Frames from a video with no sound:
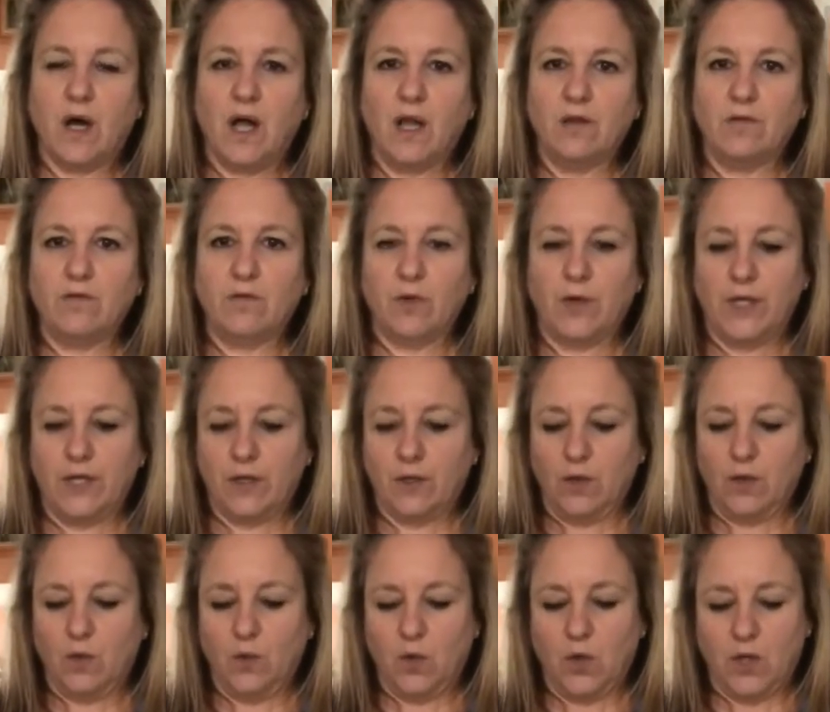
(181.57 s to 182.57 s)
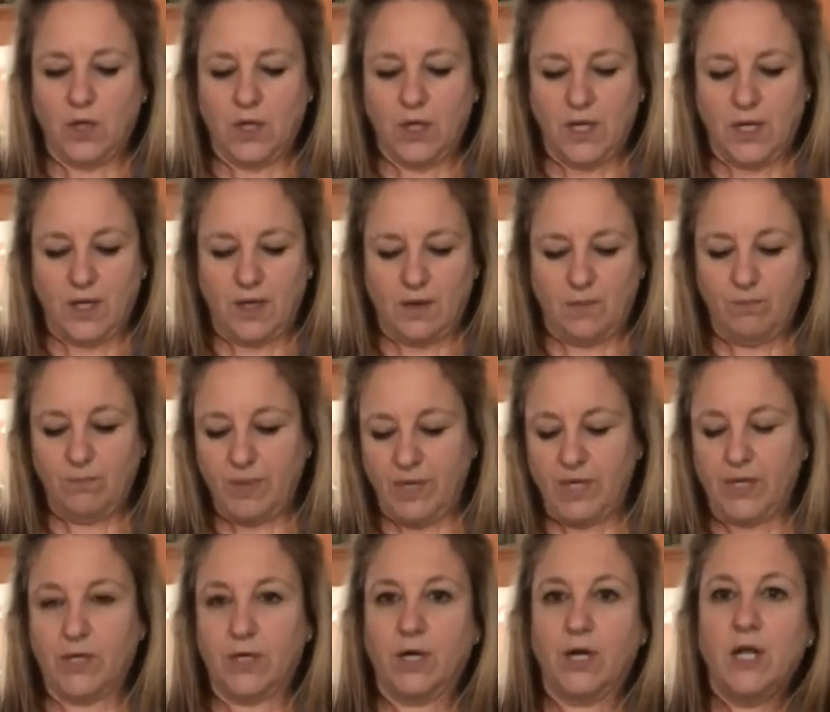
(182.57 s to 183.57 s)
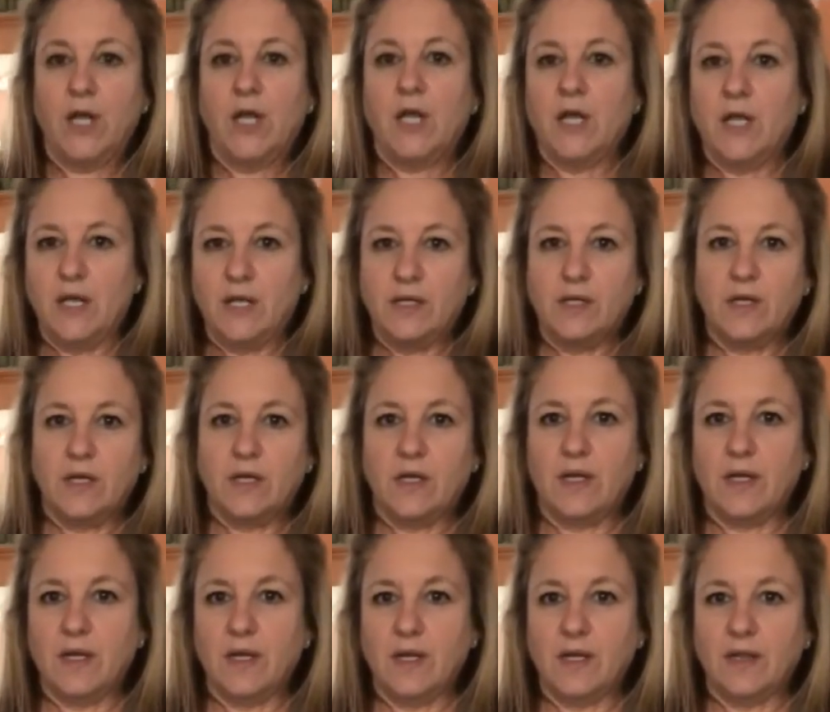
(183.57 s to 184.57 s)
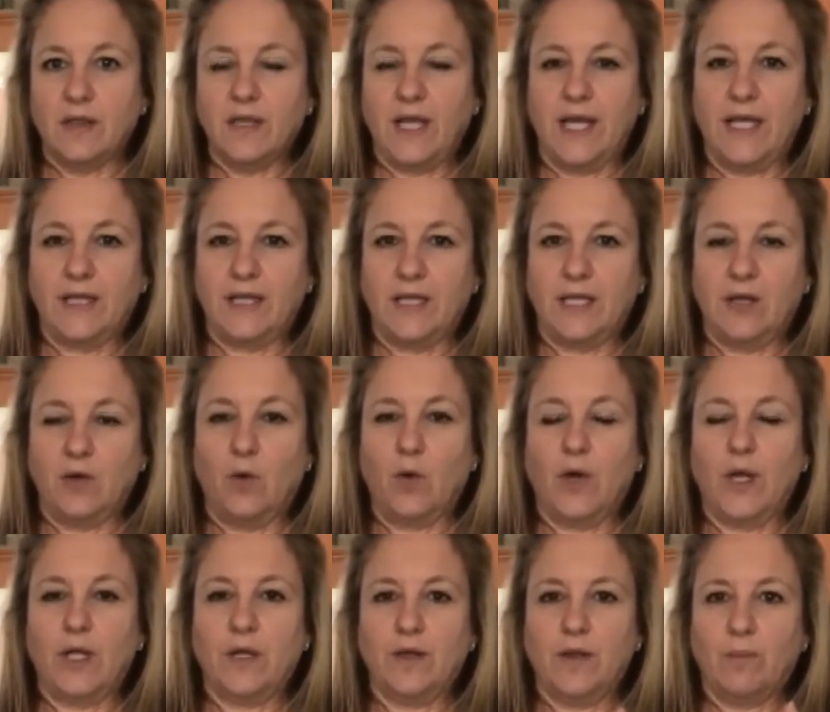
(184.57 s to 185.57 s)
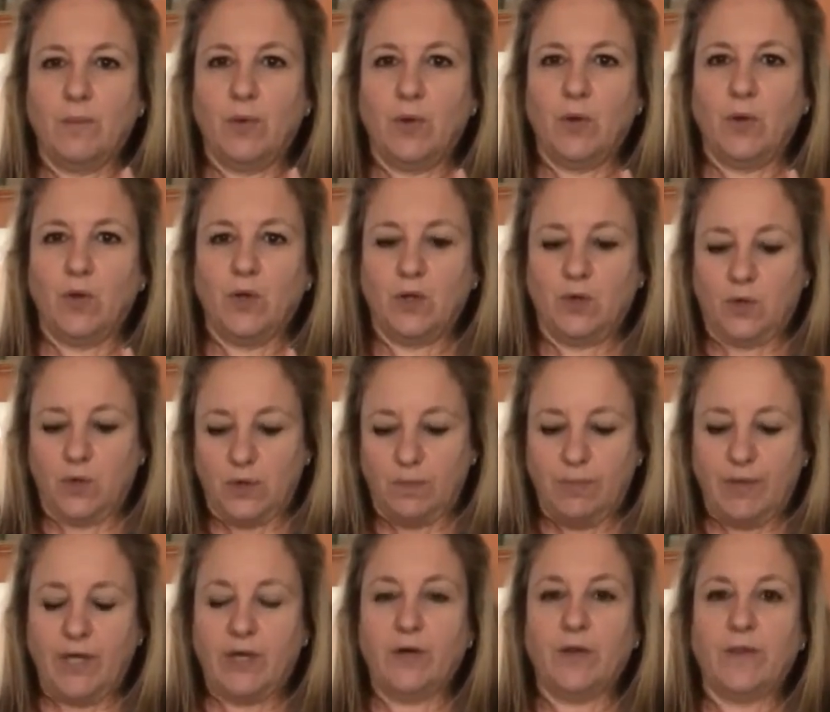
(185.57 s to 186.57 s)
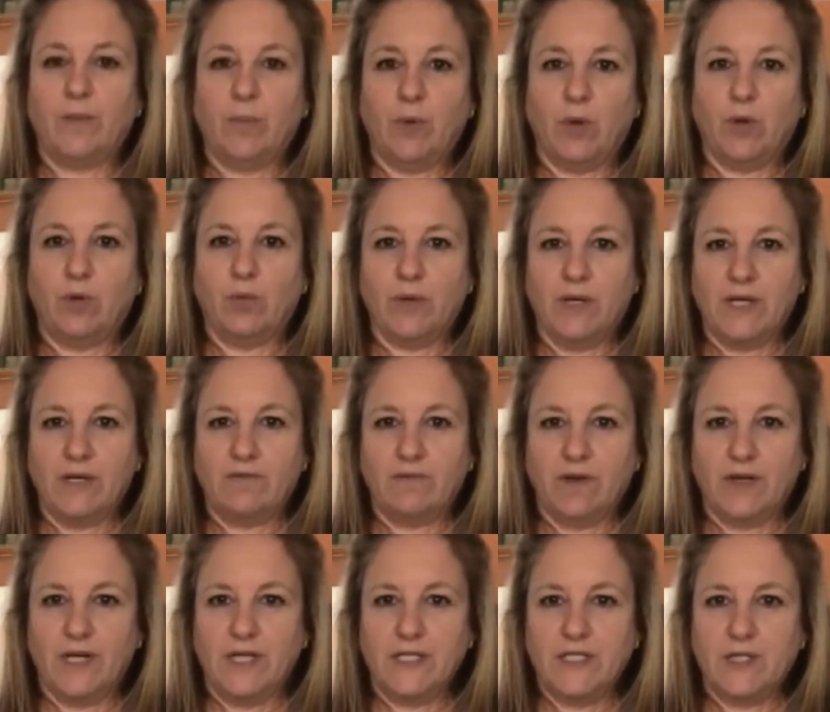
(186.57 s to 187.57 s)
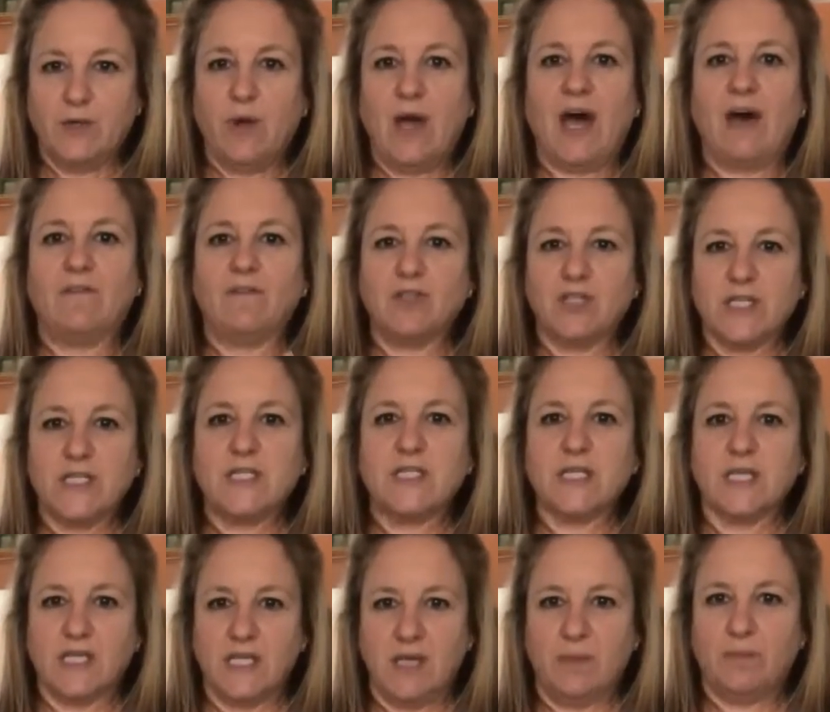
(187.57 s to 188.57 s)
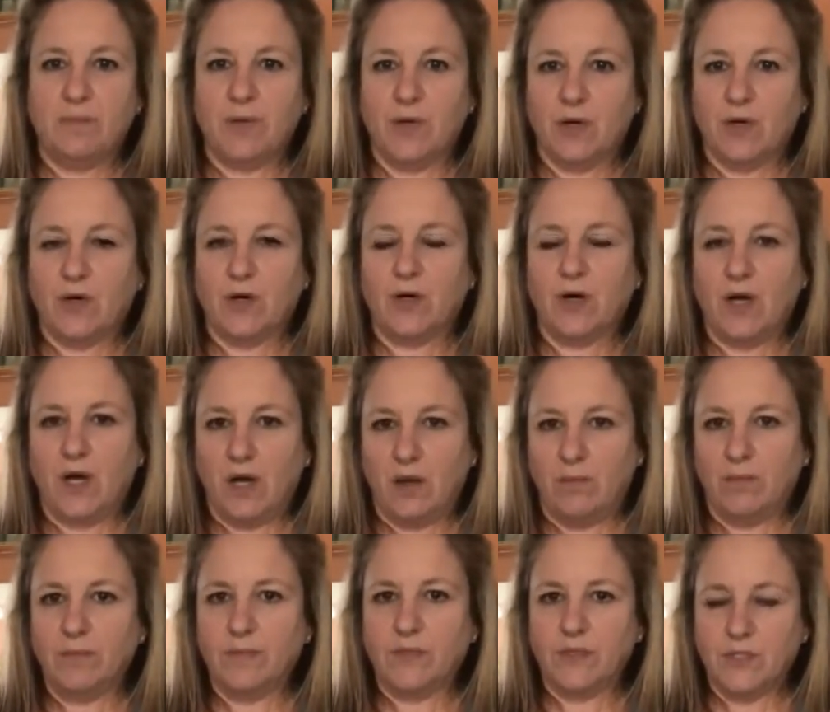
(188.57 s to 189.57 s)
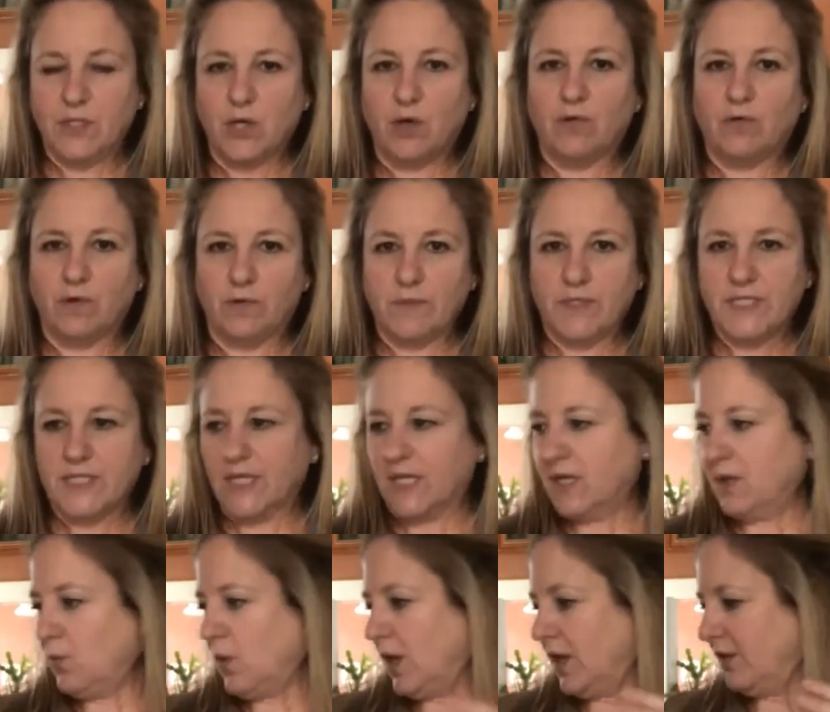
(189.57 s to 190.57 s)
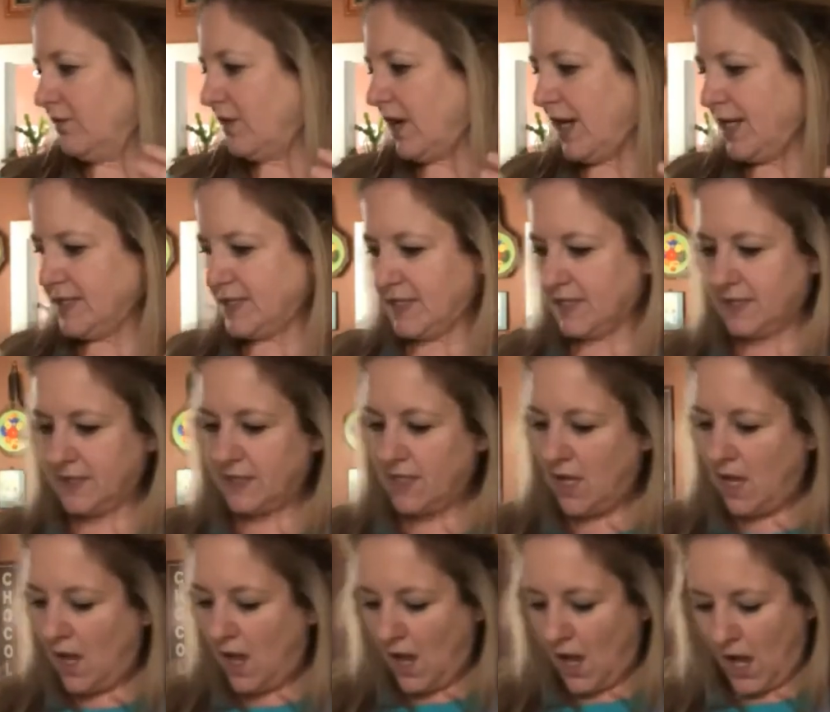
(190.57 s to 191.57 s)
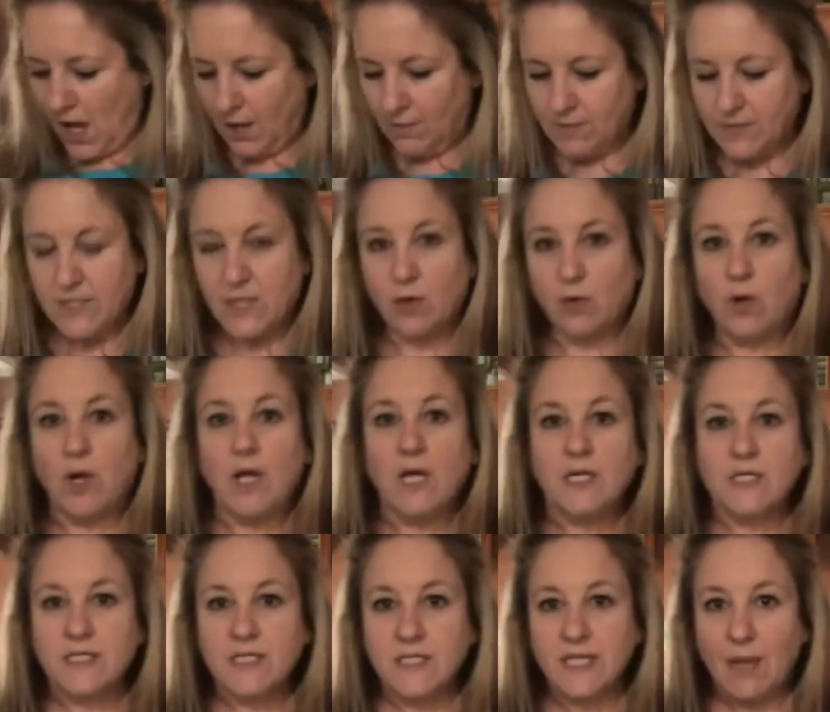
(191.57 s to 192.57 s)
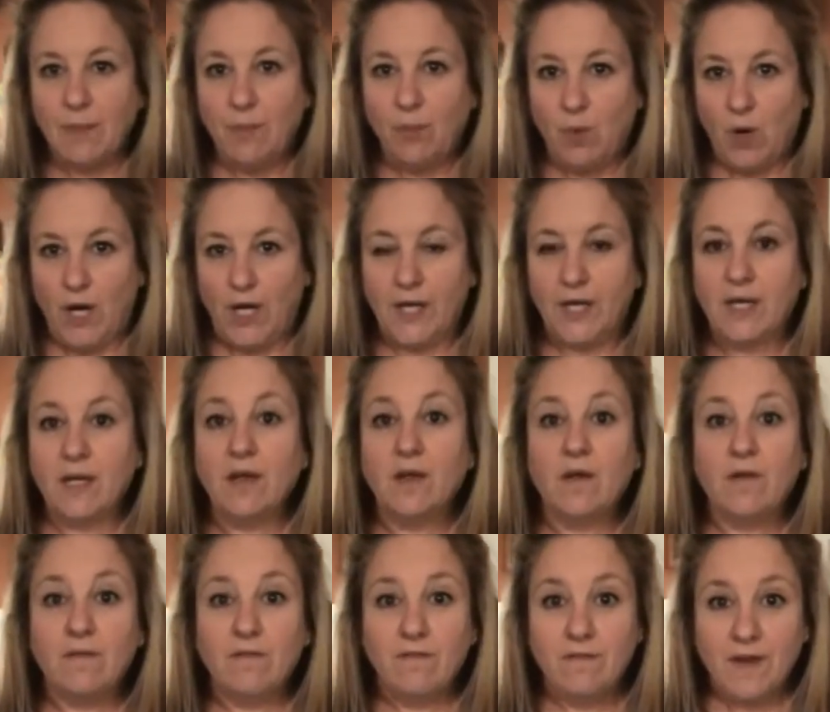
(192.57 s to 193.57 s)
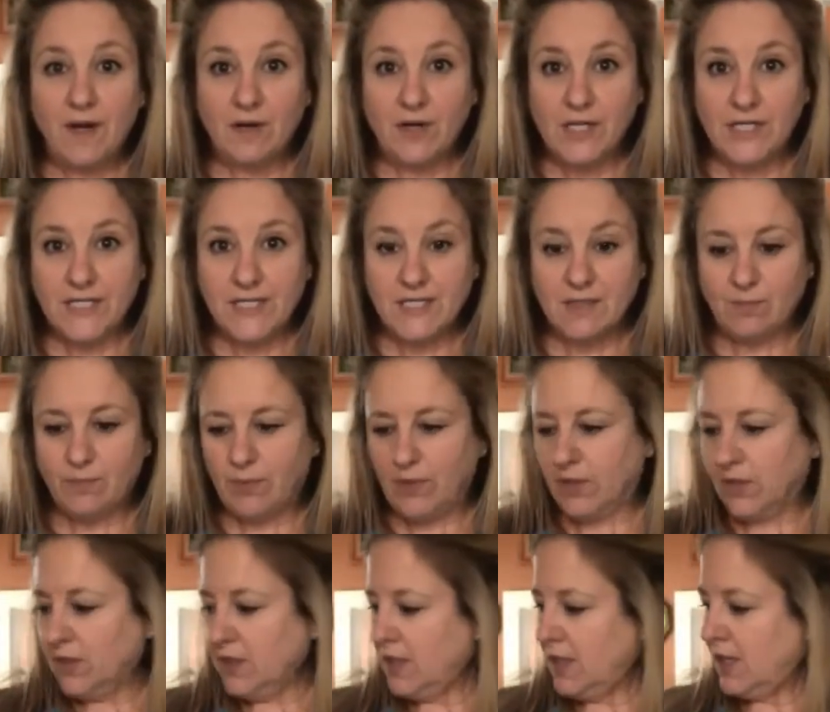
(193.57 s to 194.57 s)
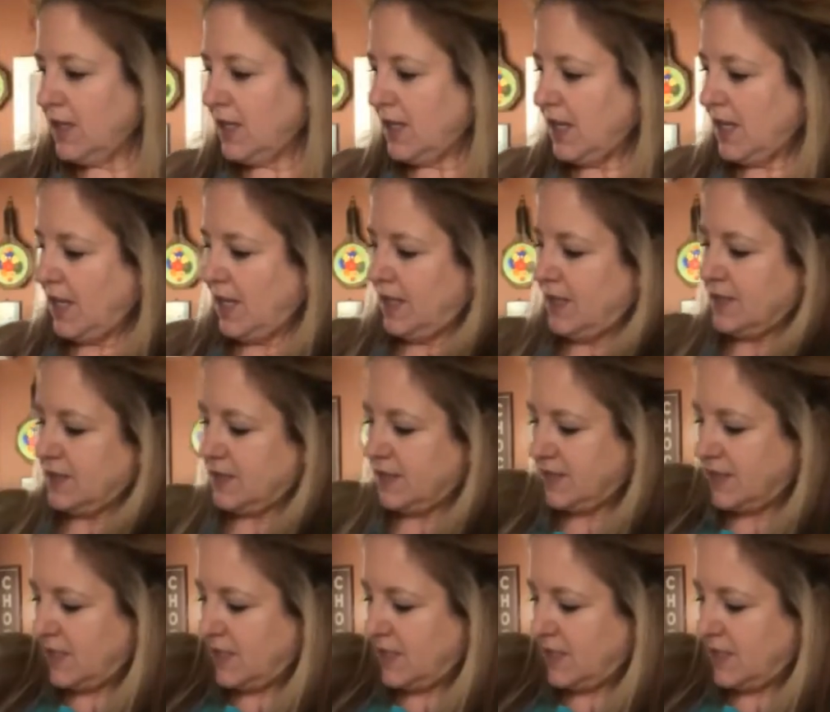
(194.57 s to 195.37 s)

olive oil, or butter. Lightly oil the bowl or butter the bowl, whatever it is you have, just to keep your dough from sticking while it rises. So step 1, very simple, is